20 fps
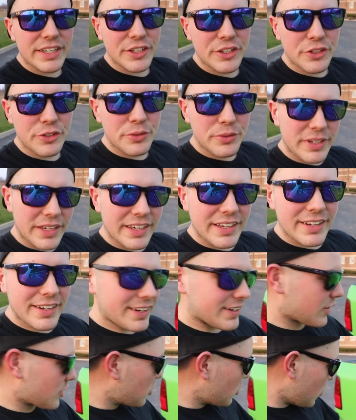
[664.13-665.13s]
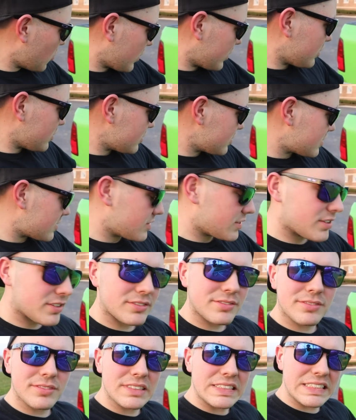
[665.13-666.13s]
can you get coils,
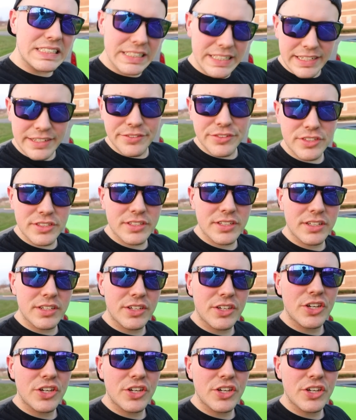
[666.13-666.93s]
leafs,